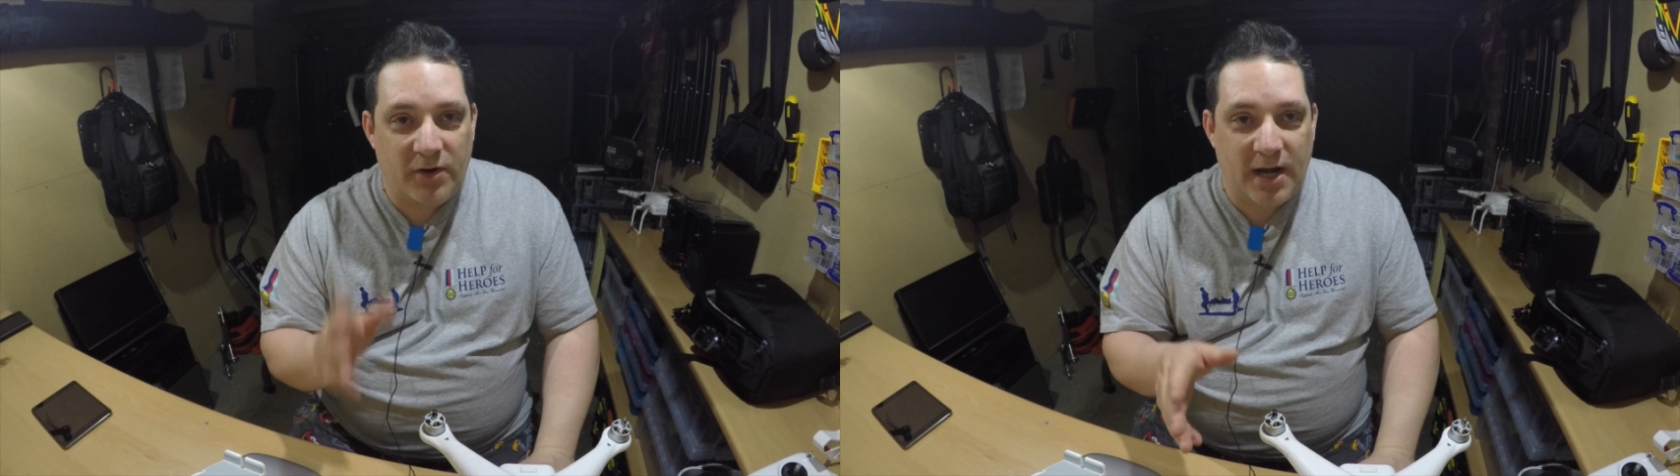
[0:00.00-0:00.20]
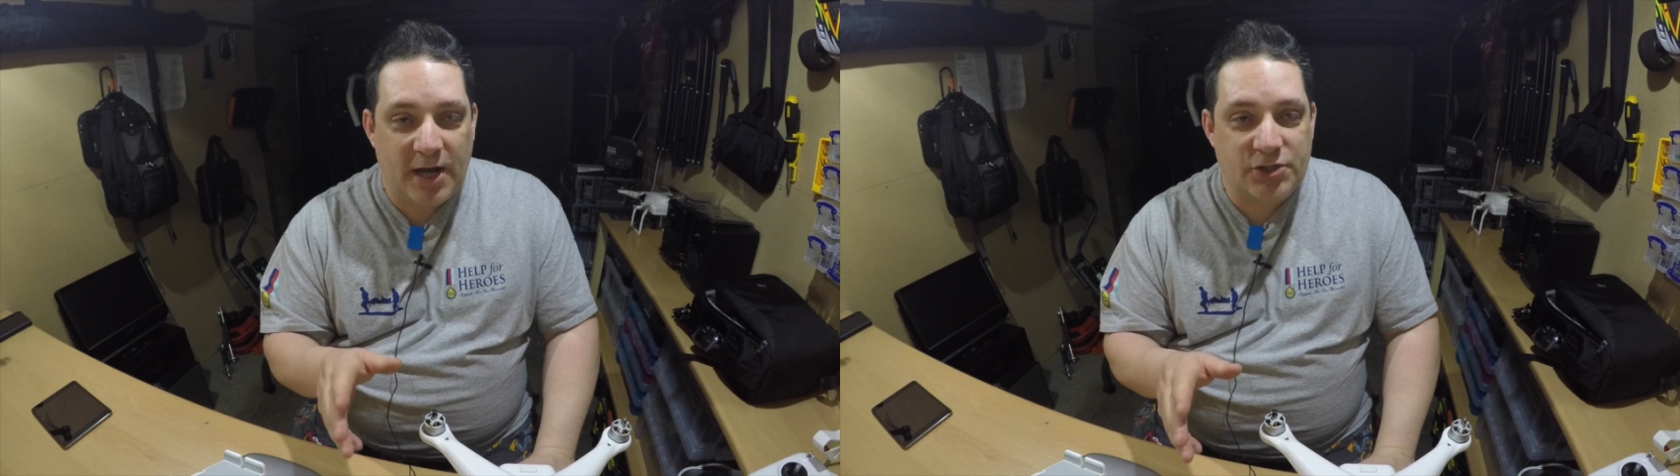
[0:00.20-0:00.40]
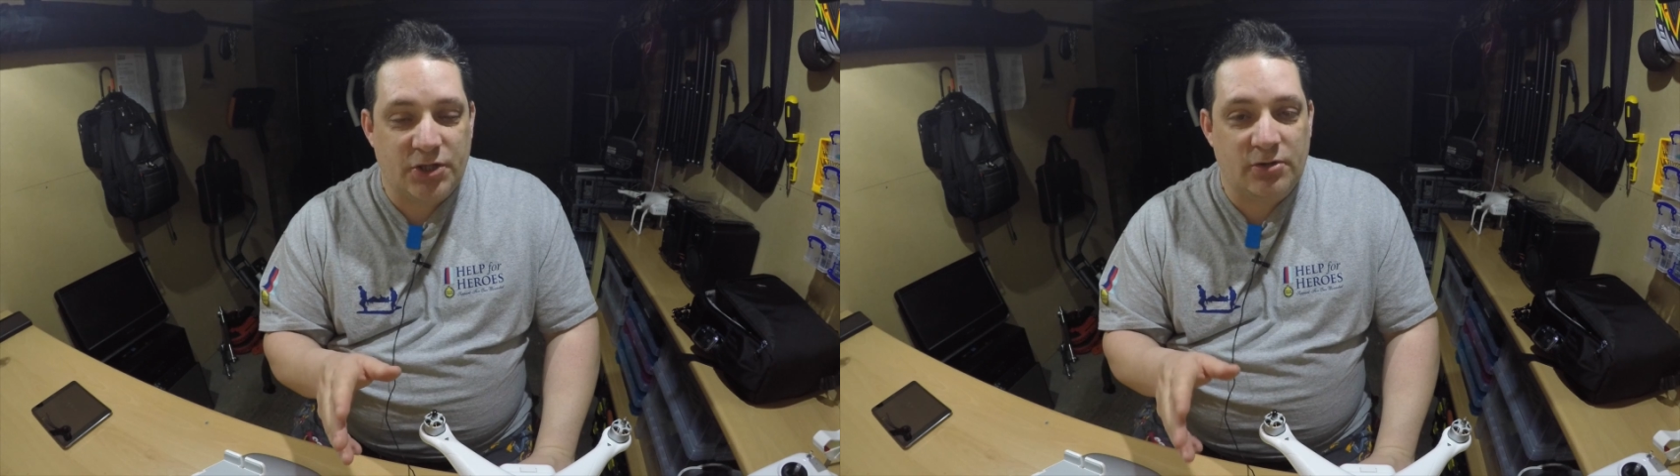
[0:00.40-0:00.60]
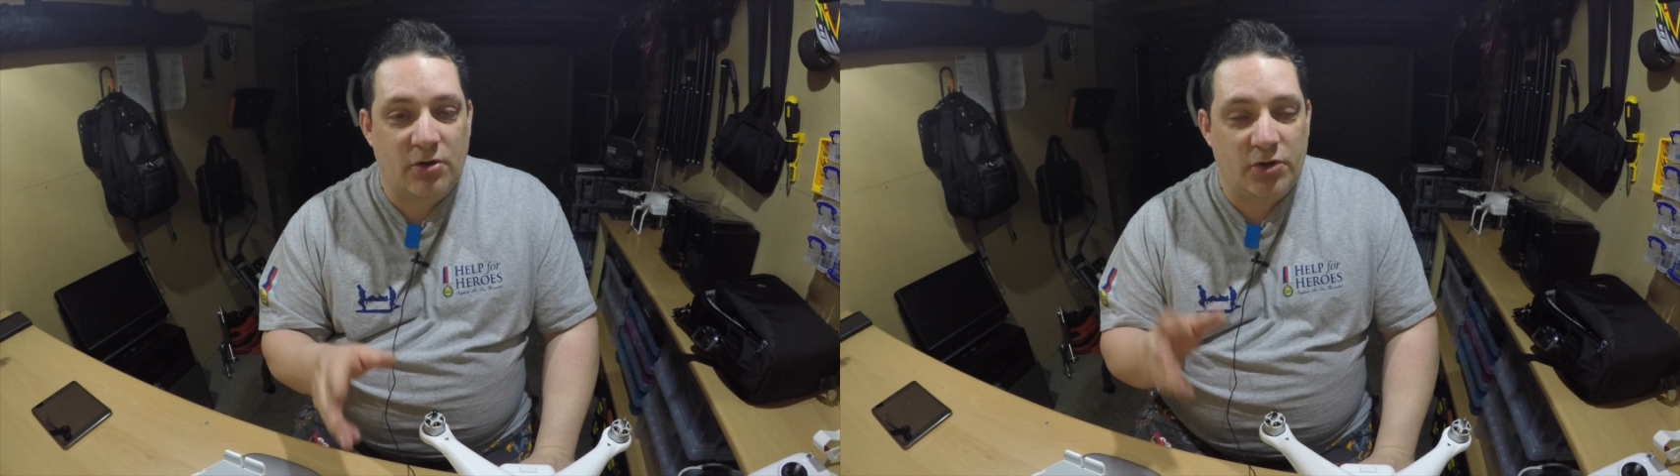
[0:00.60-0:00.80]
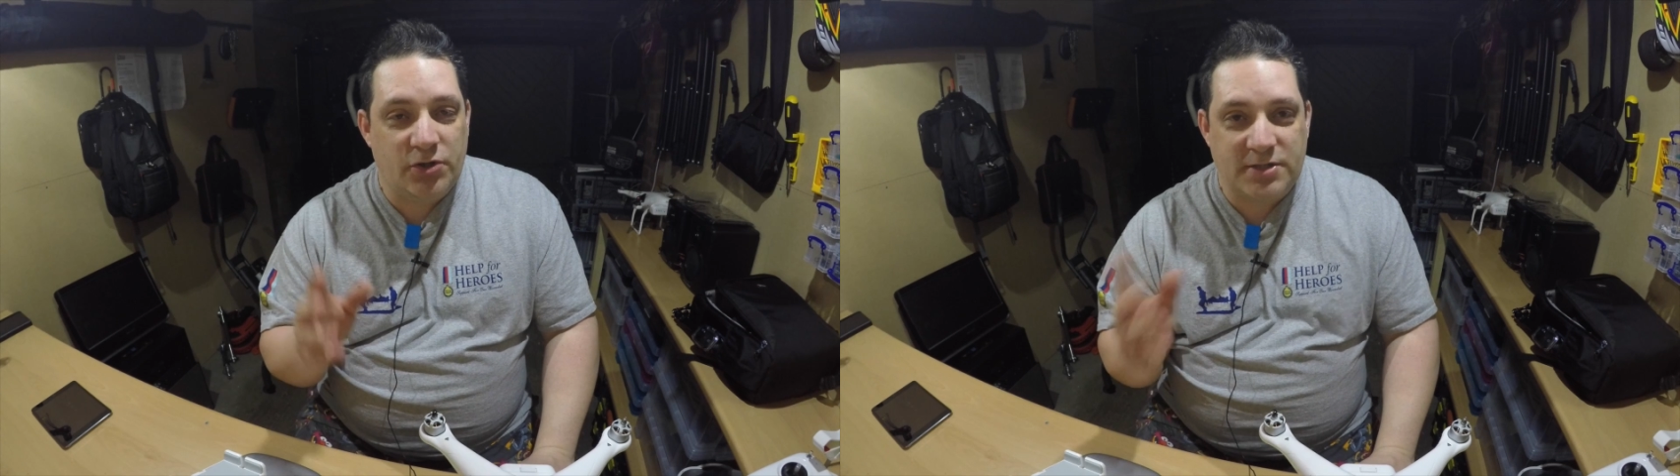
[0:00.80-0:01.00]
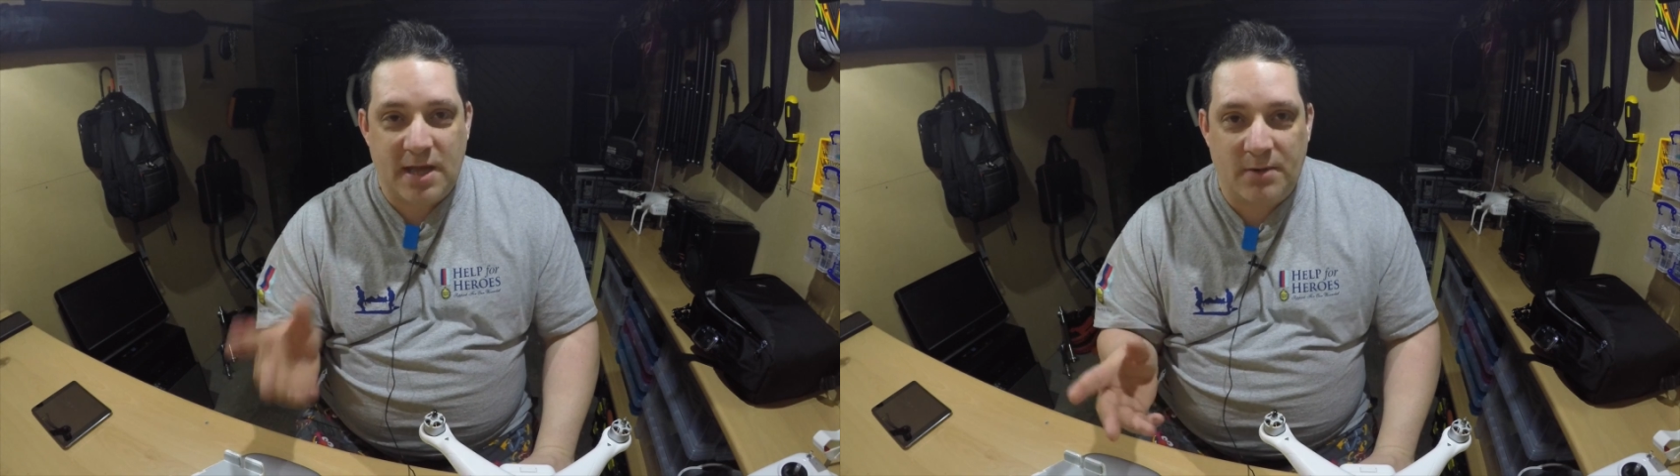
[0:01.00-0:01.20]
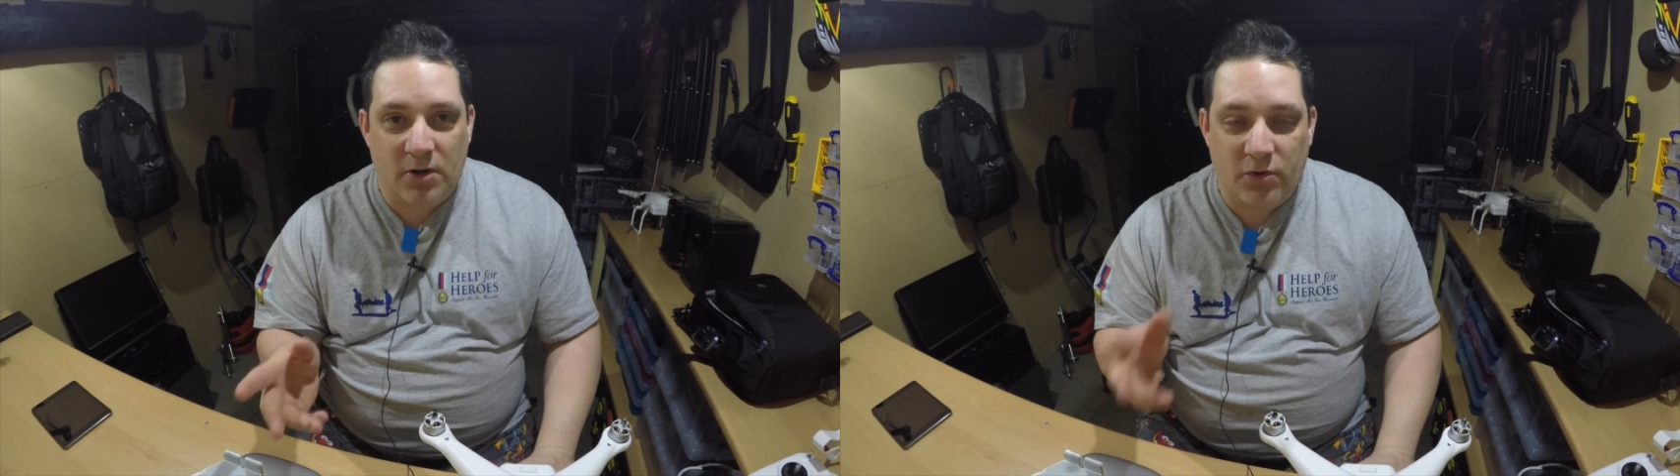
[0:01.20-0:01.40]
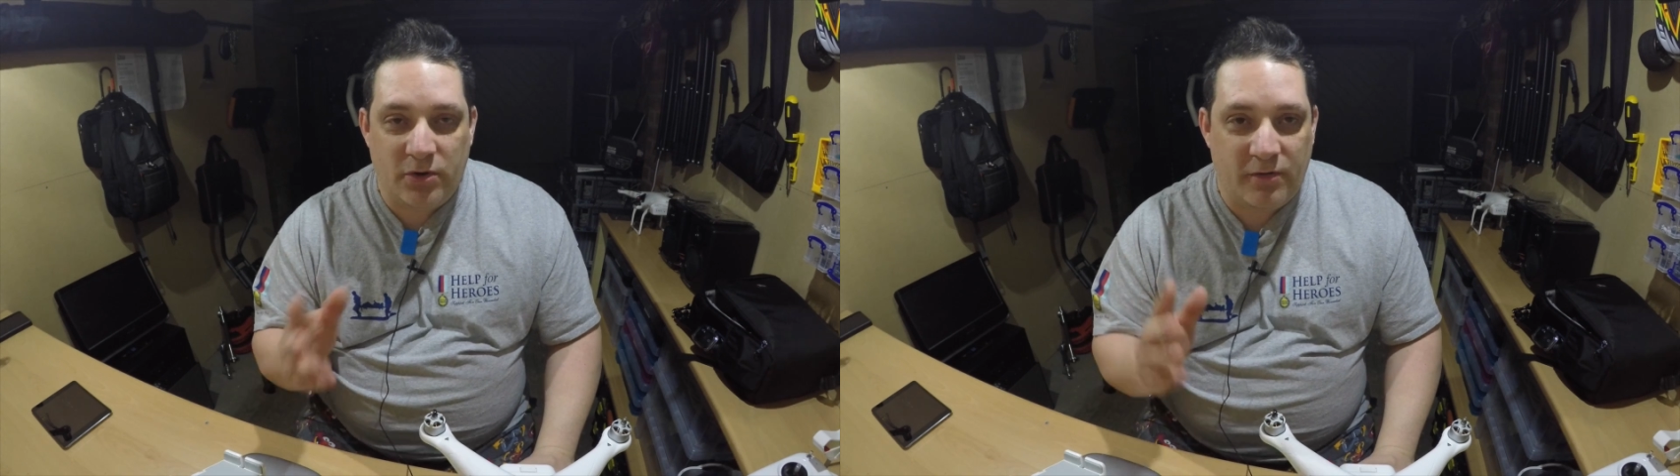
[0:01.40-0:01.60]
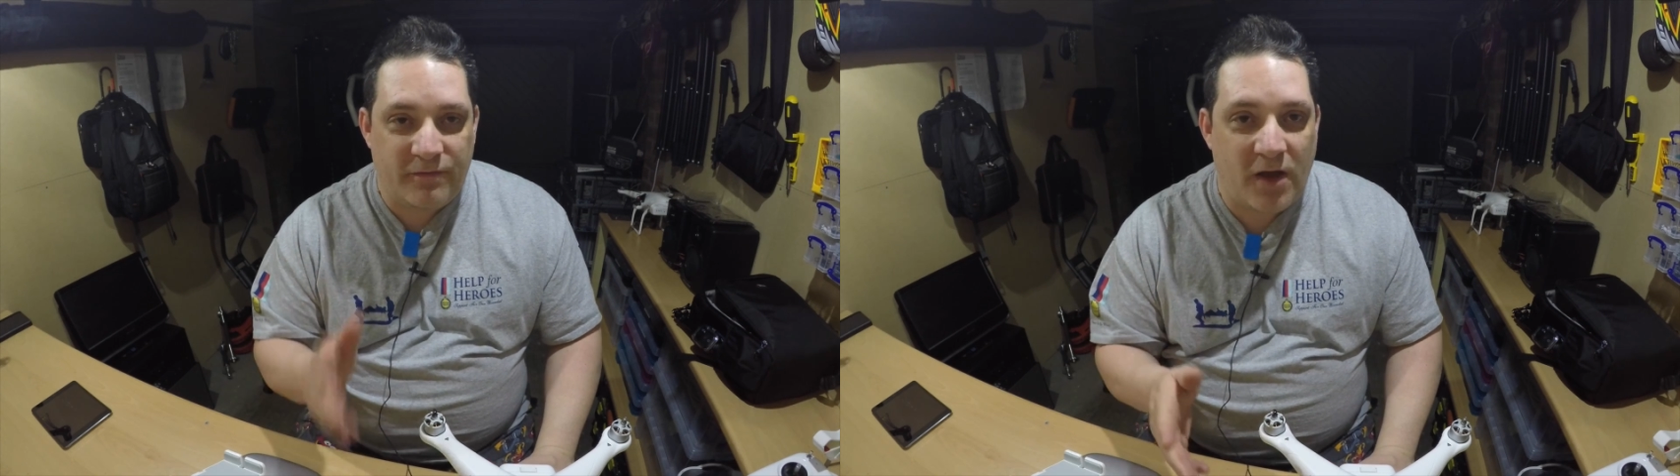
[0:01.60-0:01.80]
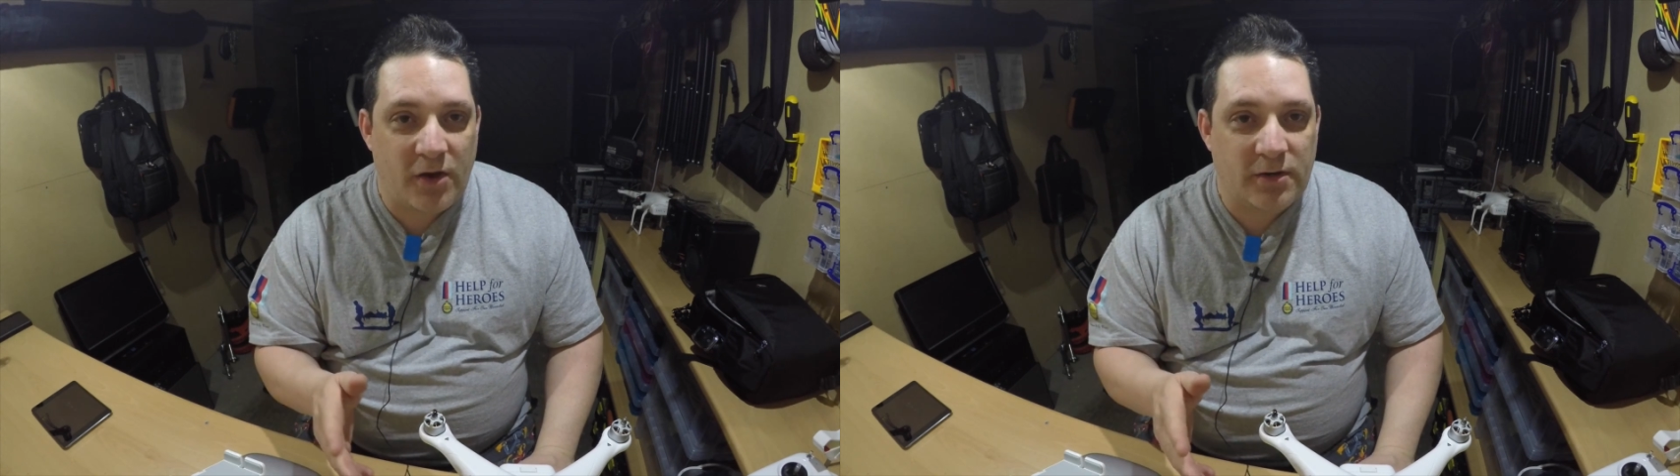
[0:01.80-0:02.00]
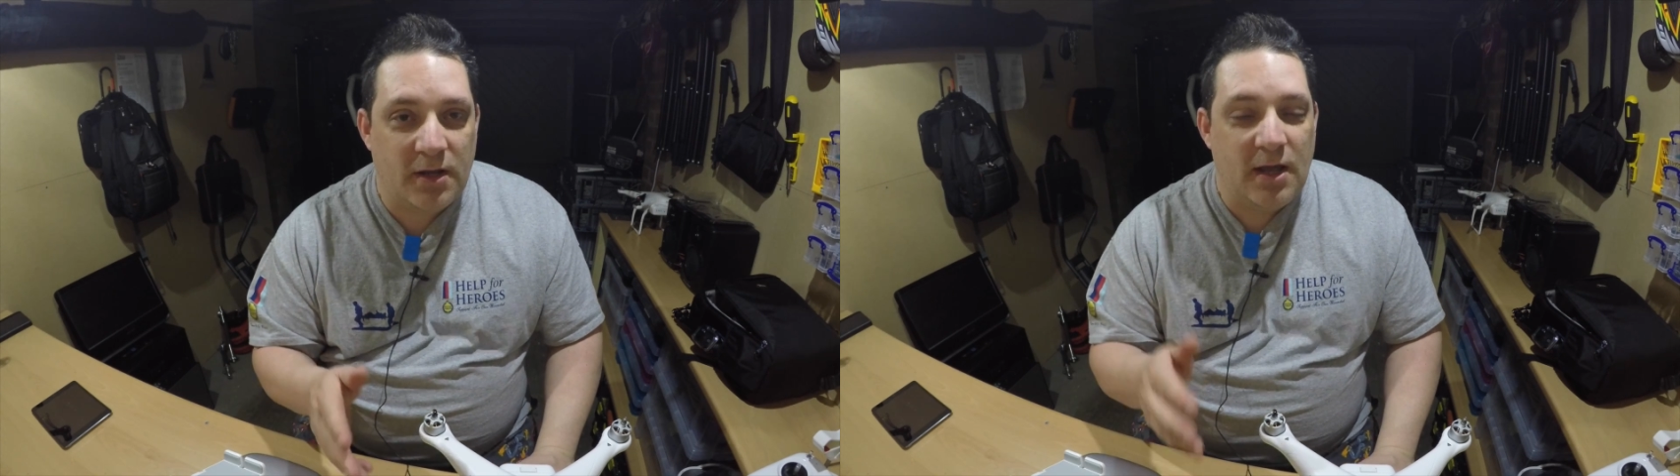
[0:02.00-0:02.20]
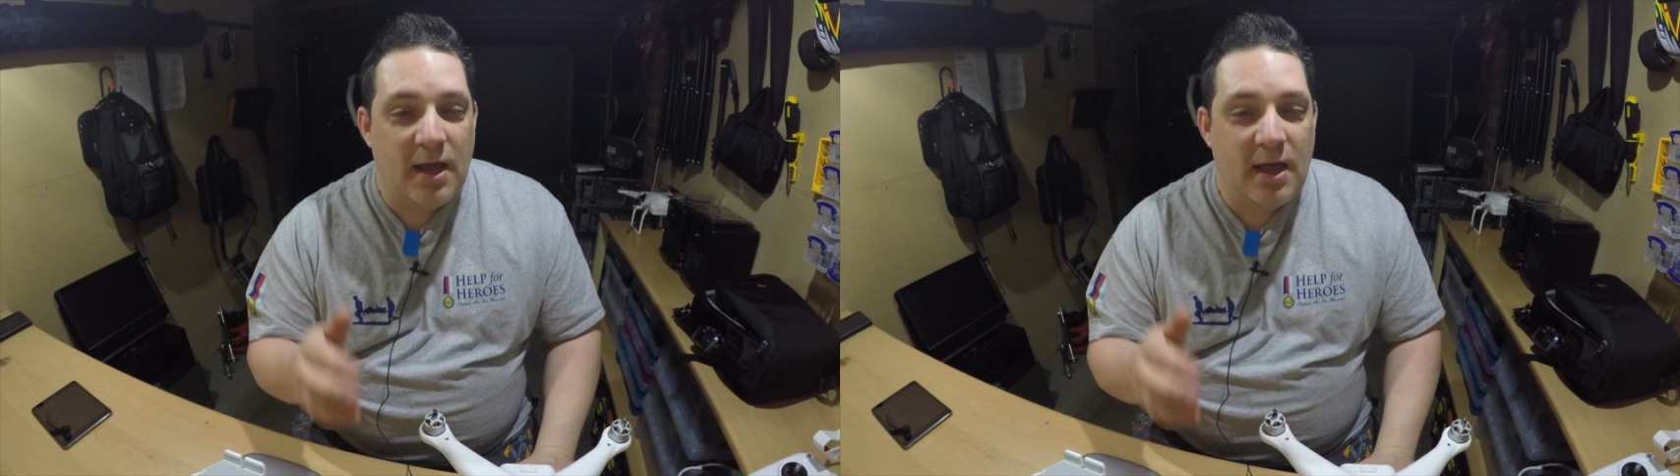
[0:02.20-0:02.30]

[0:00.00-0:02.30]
connection on your tablet or your phone,